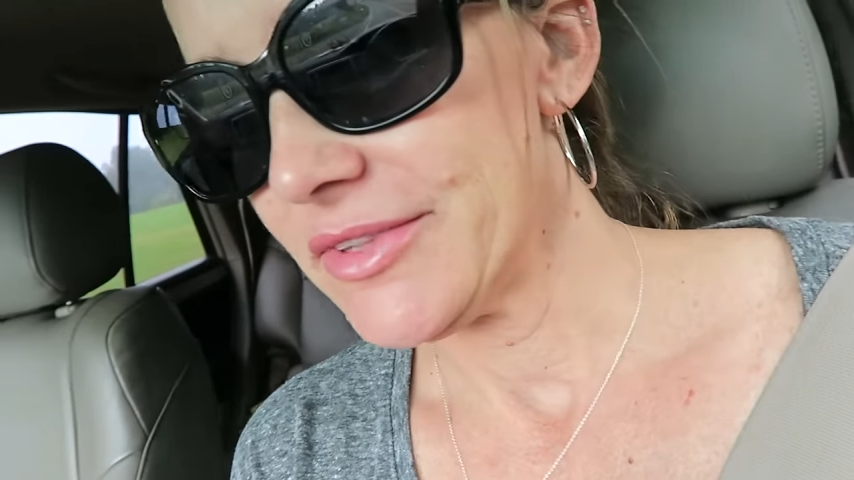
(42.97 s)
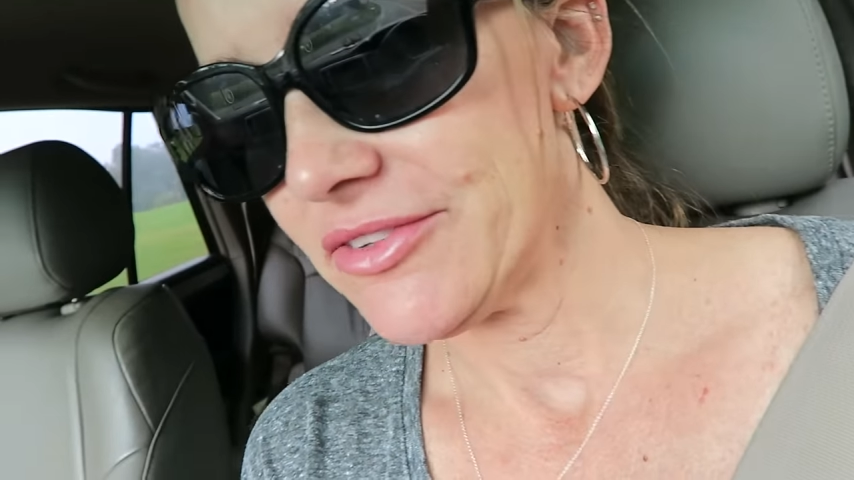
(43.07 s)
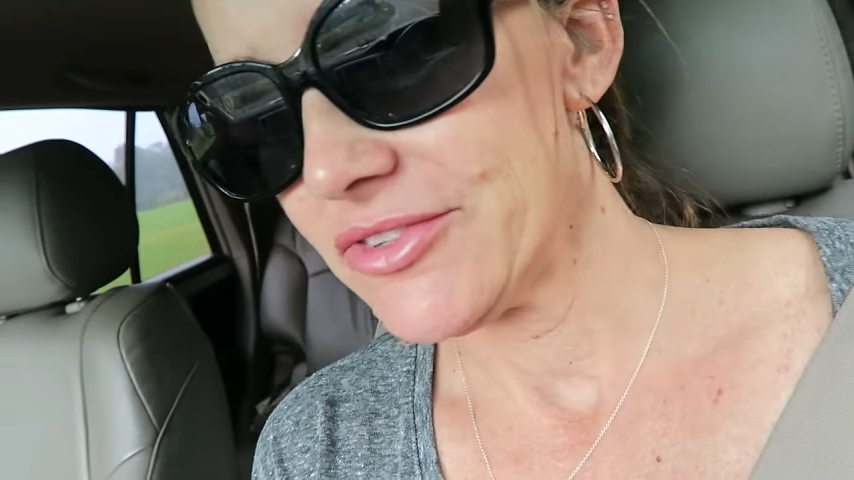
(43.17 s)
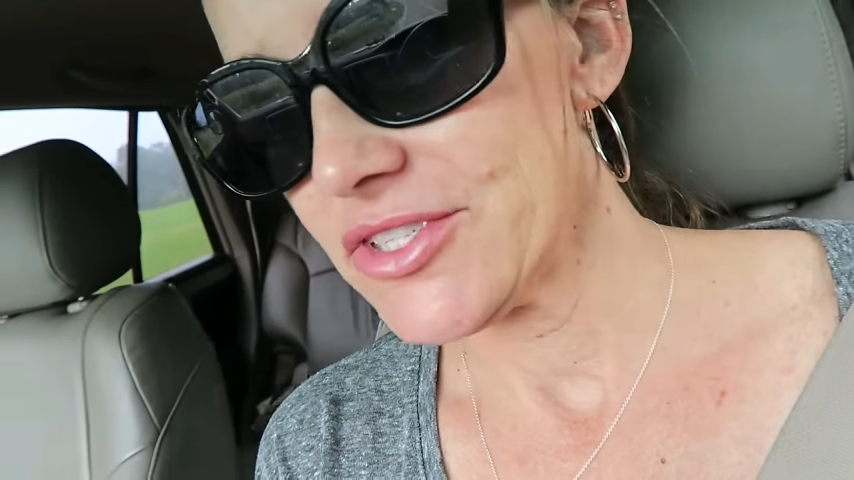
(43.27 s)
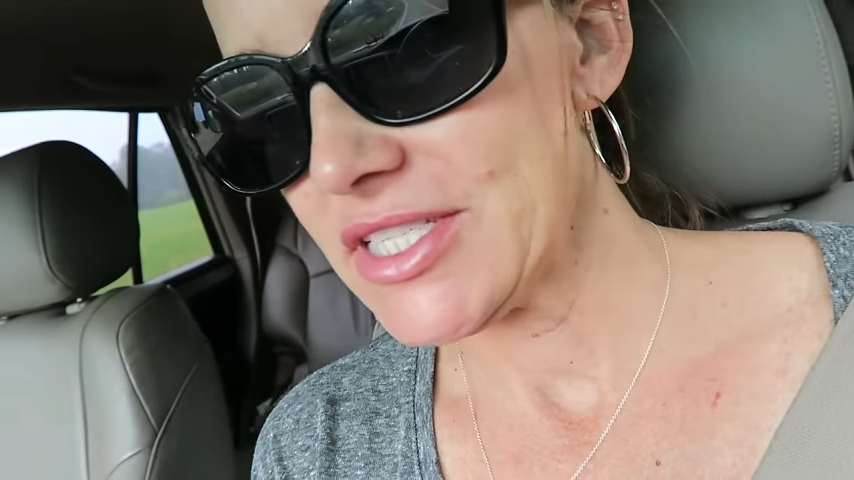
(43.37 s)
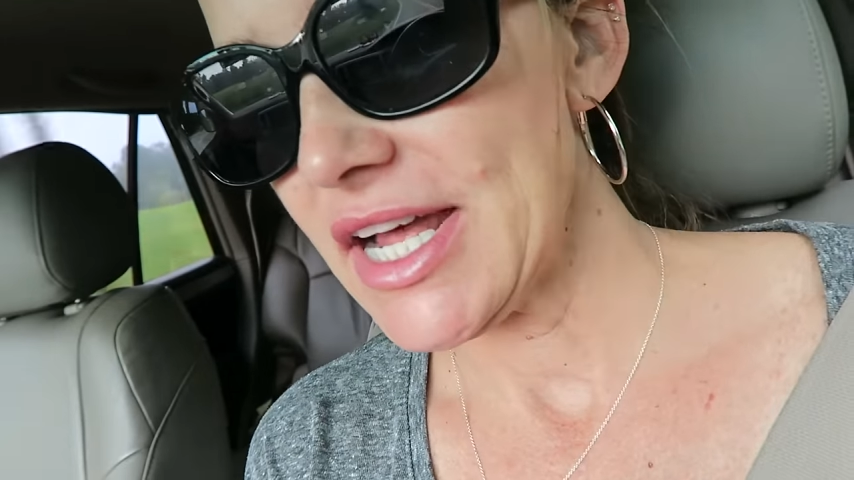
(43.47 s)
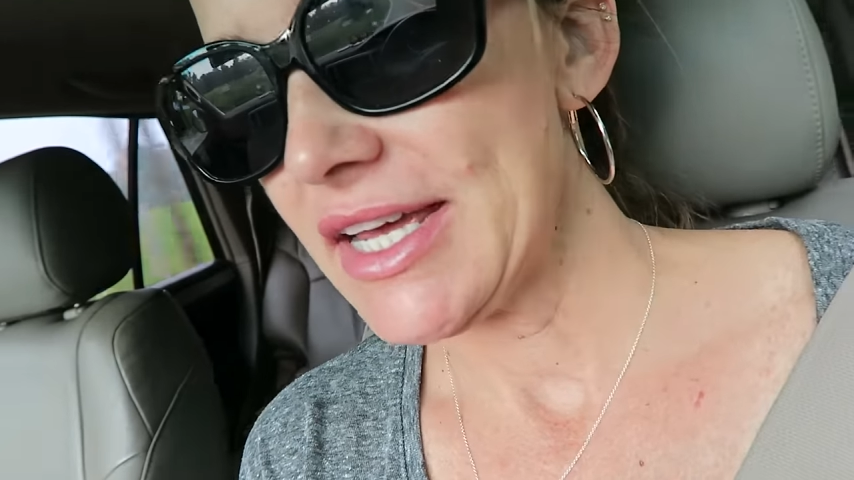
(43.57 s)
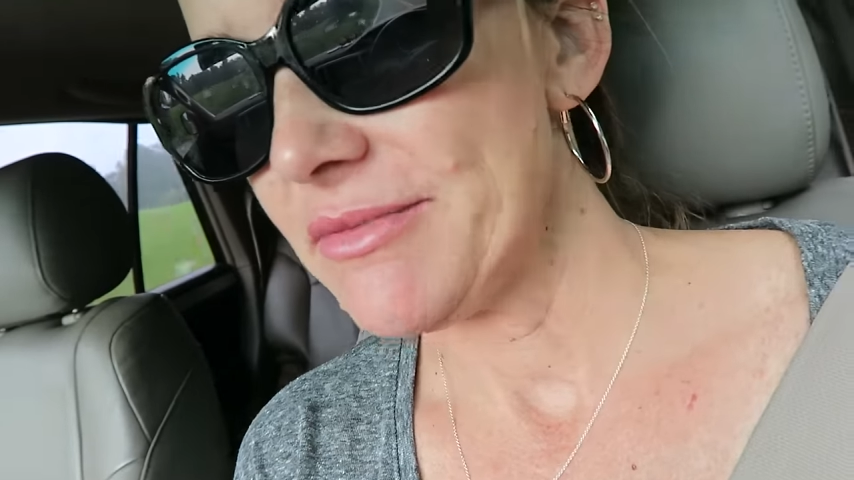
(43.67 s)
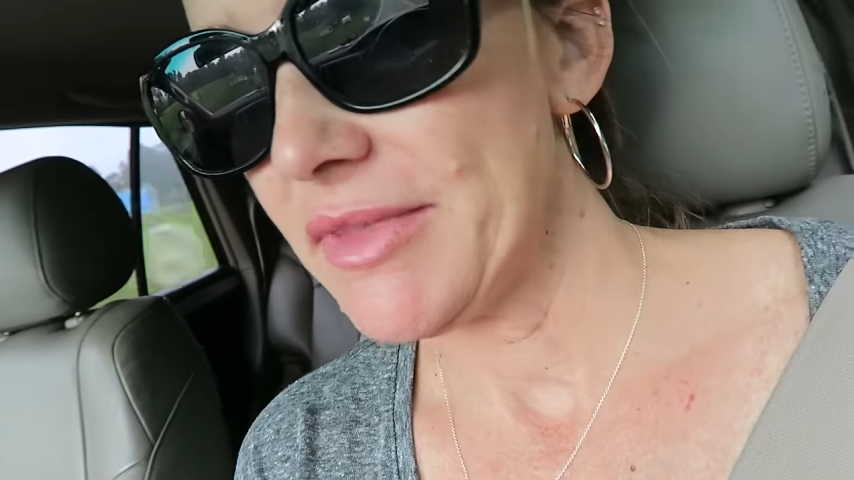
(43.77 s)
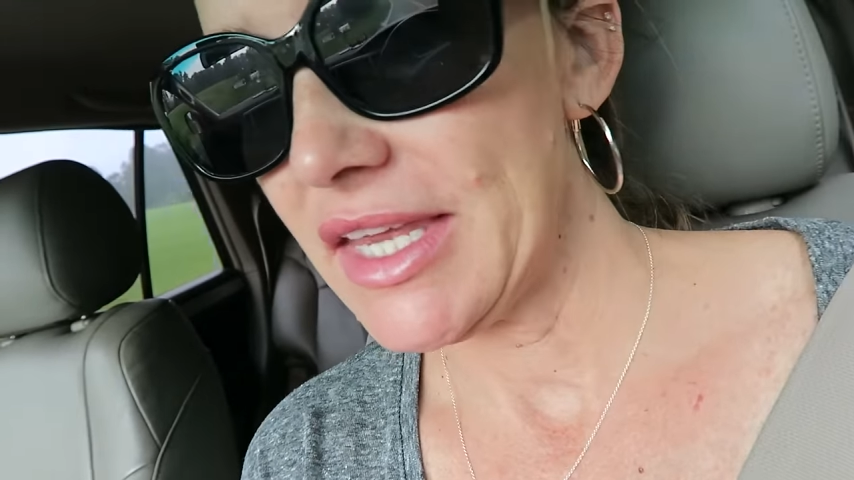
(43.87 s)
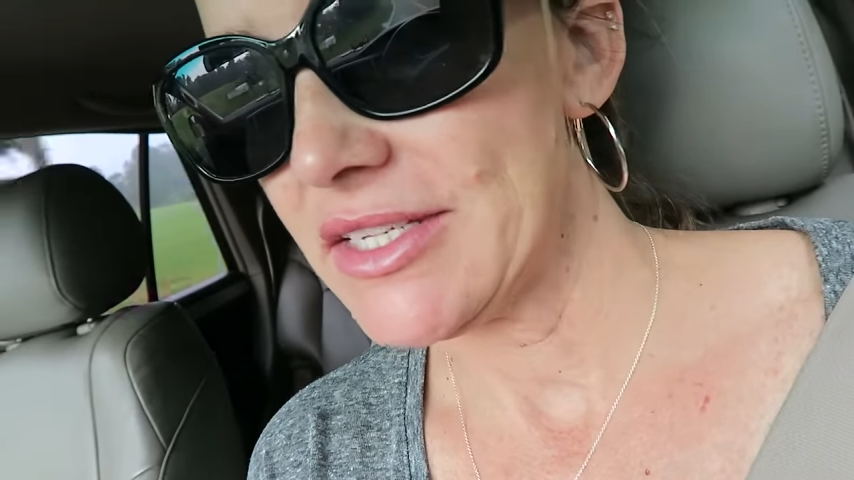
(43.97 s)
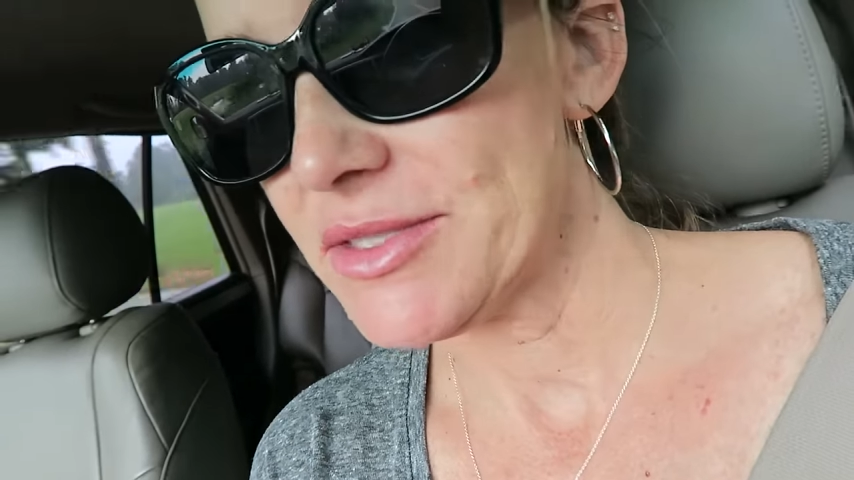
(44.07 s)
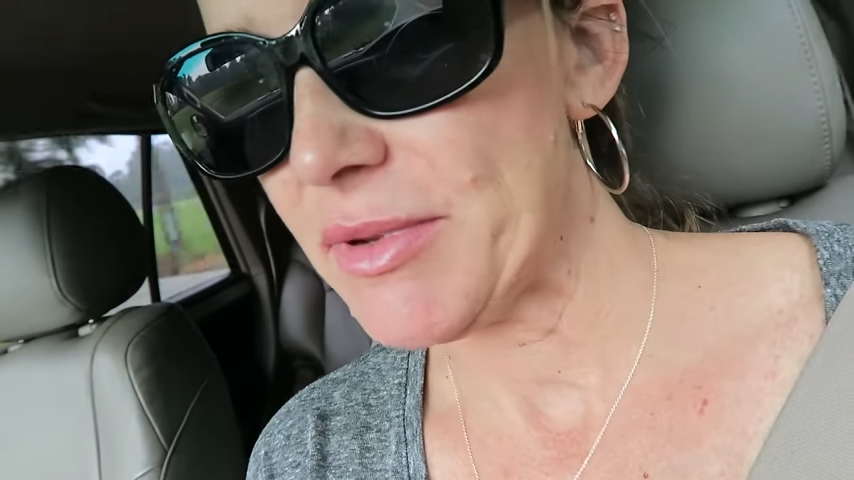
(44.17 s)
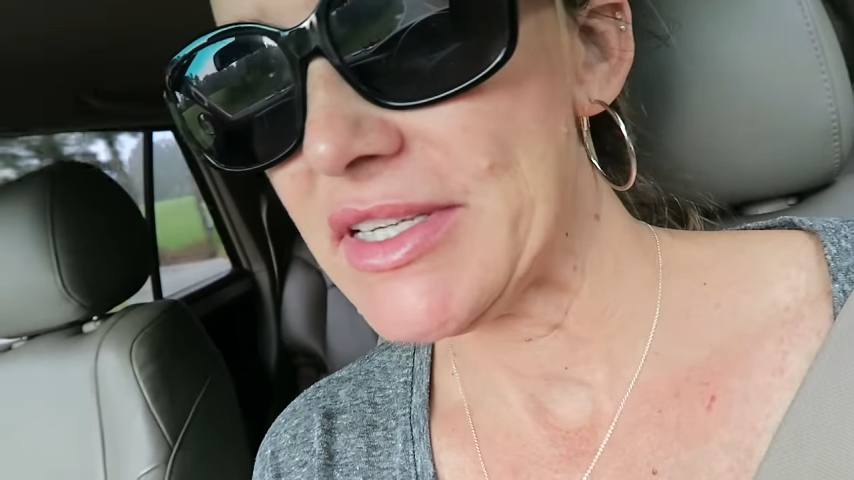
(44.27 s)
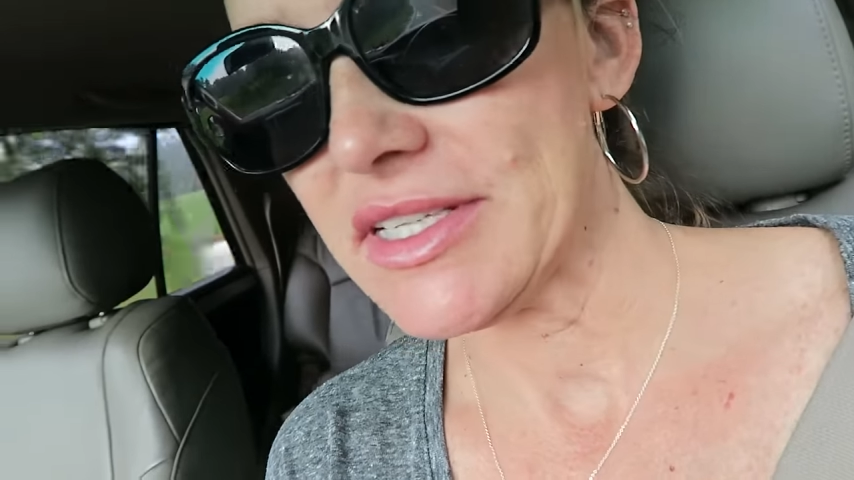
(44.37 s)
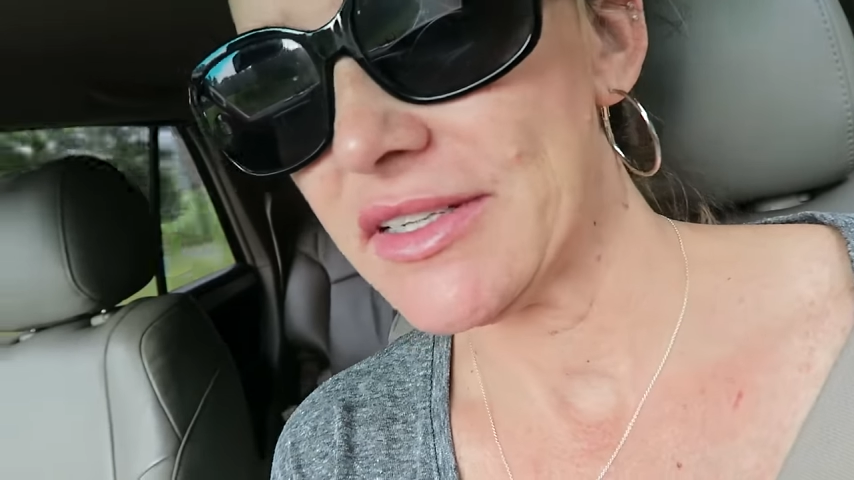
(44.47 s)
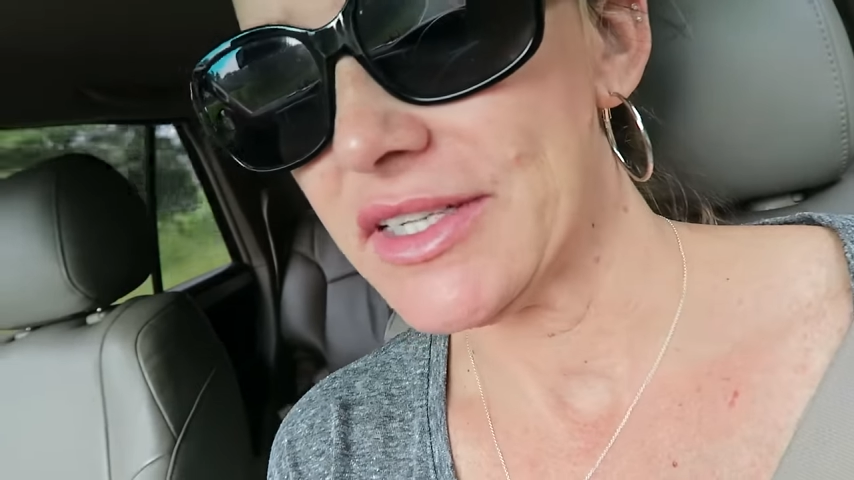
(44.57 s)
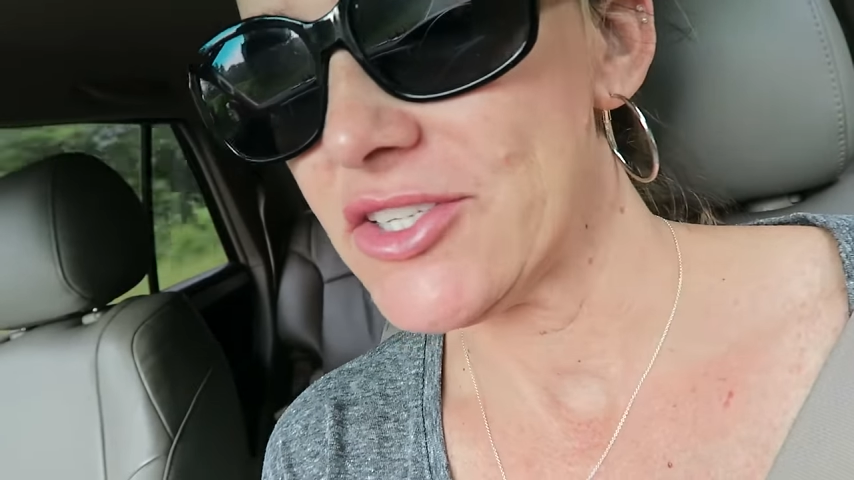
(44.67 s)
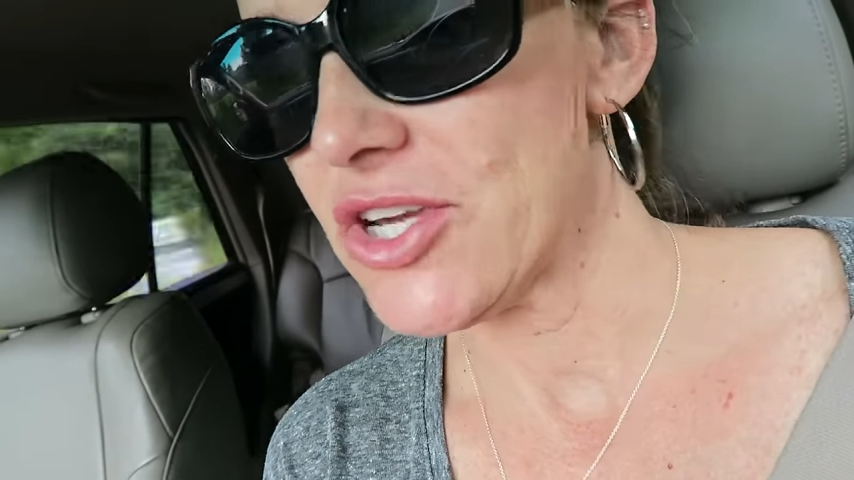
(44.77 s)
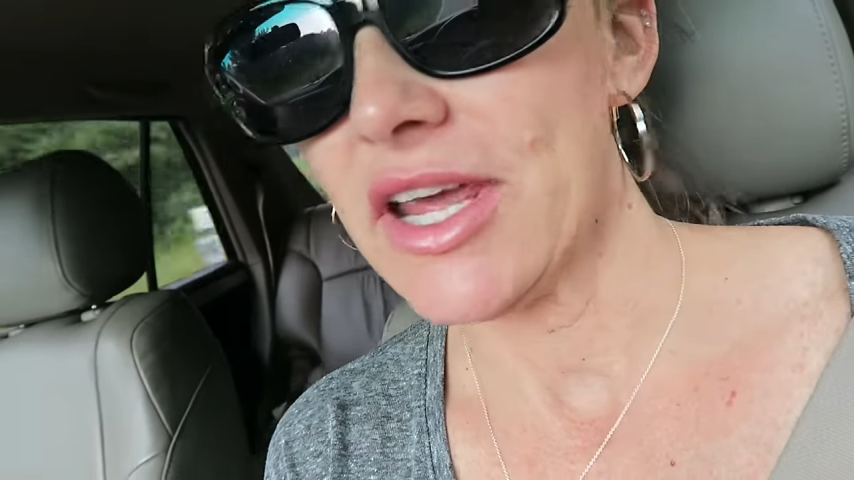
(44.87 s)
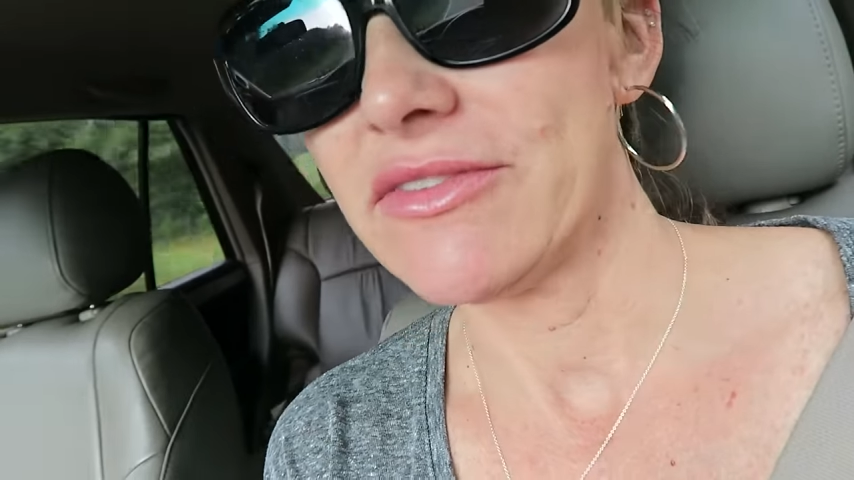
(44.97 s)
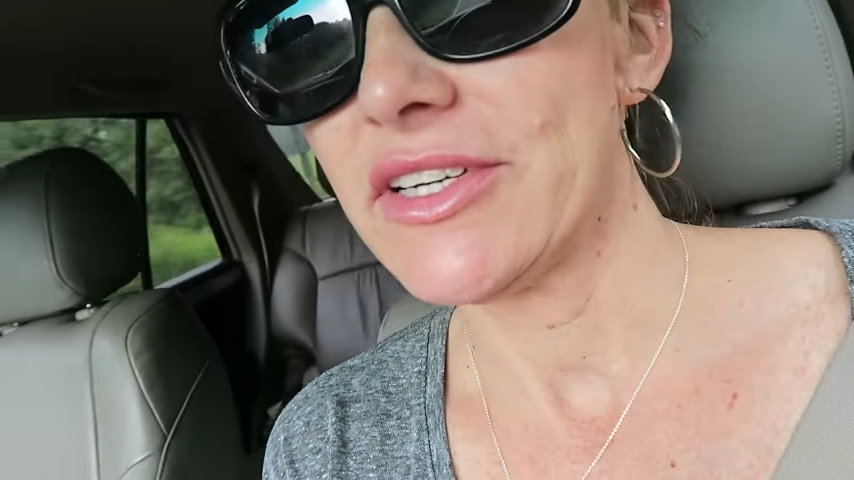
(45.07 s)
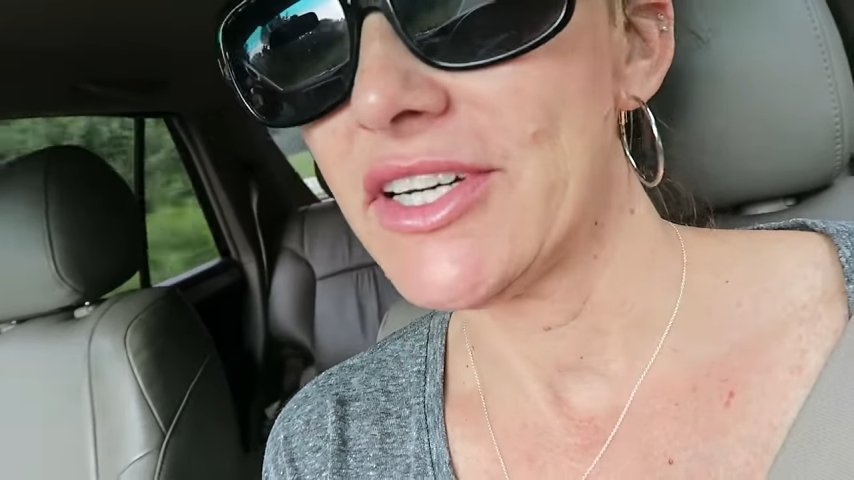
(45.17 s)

The first time they just basically shaved